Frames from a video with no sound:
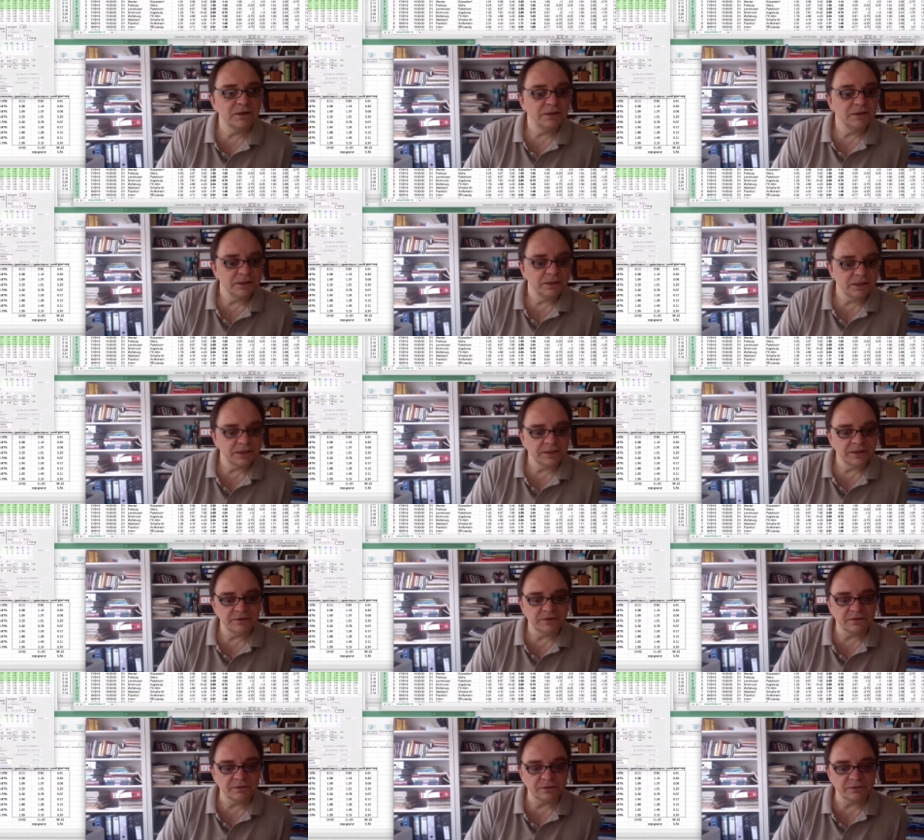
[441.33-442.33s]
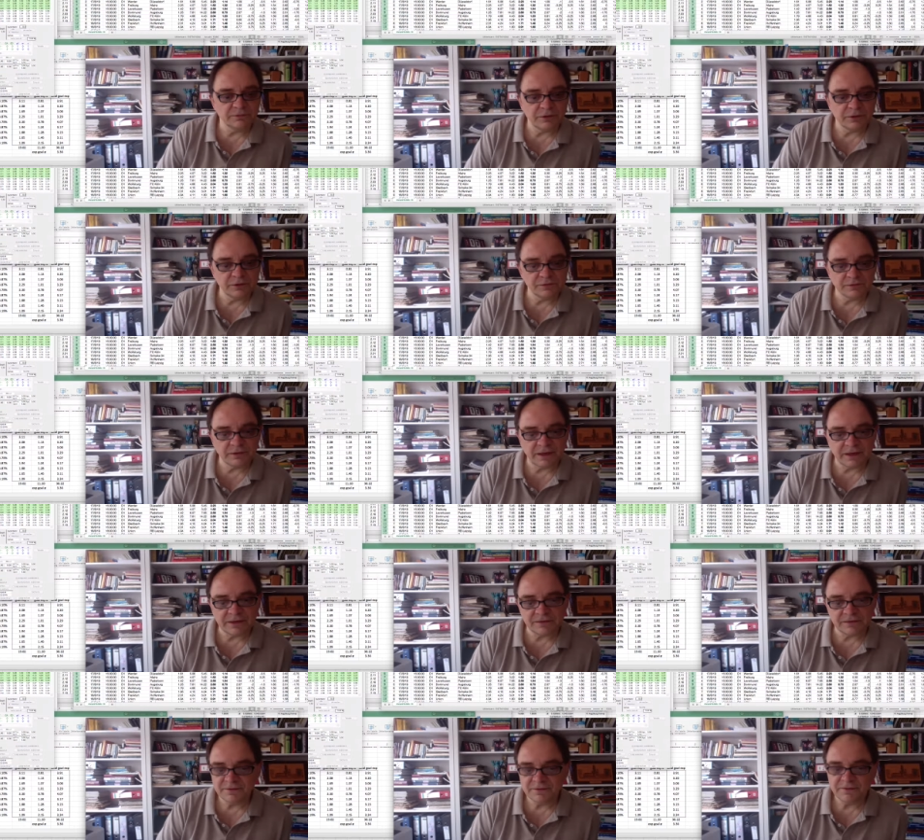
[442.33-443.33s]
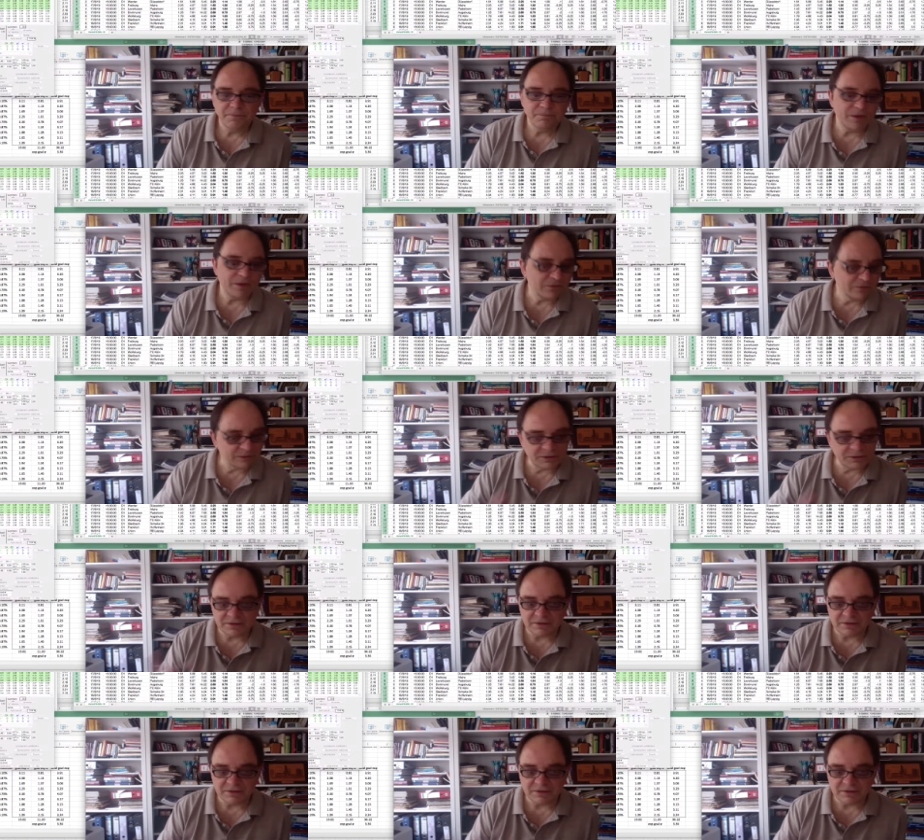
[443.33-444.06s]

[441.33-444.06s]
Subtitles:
and the conversion rate and so on.